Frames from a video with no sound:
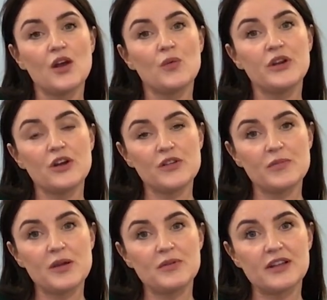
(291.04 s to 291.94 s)
We know that
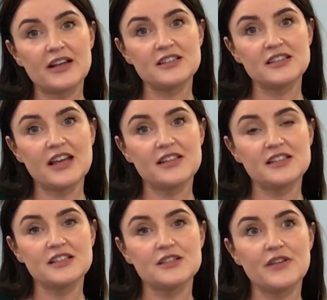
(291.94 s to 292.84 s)
people like to take this
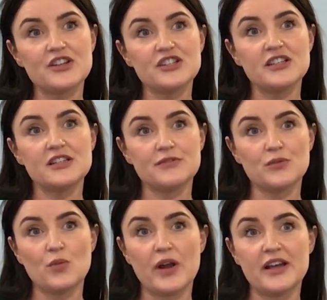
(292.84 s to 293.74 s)
intervention in different
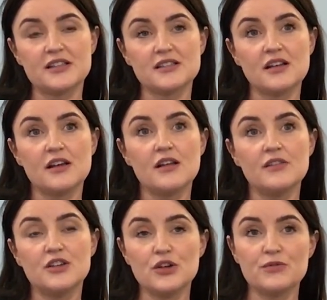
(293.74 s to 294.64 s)
ways. The
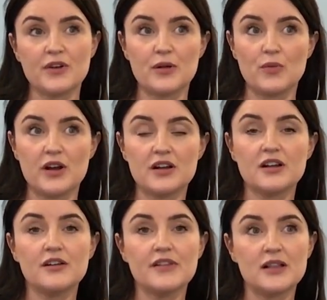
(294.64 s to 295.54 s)
new framework,
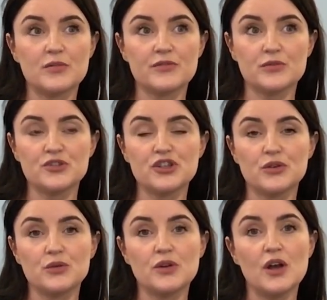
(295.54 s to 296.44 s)
available from
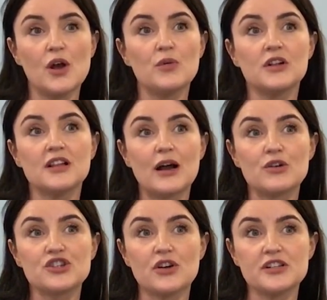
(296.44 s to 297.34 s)
June, will allow a
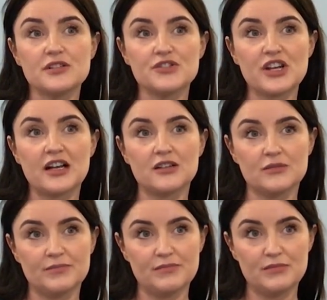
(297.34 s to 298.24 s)
choice of channel,
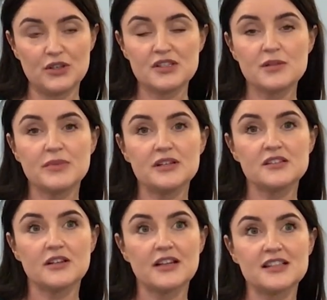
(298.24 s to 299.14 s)
plus it builds
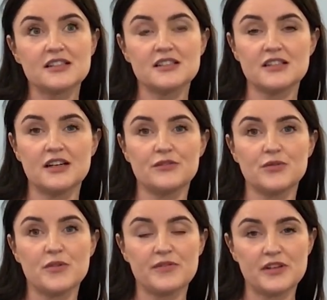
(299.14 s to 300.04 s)
on lessons learned from
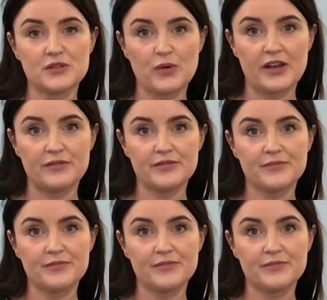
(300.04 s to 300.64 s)
the first wave.